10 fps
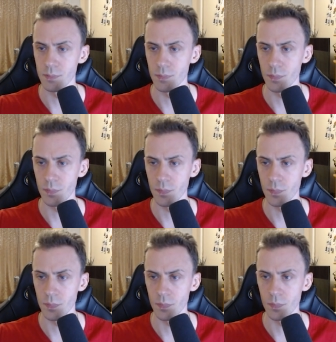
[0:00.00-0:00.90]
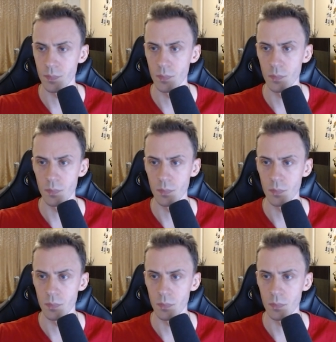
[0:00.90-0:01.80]

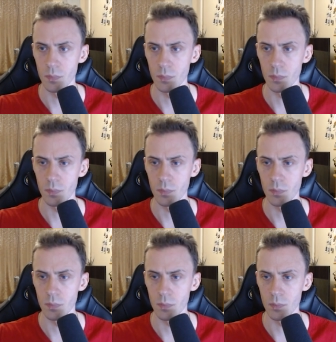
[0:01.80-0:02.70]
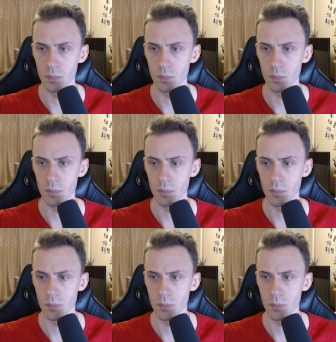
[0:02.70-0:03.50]
(silence)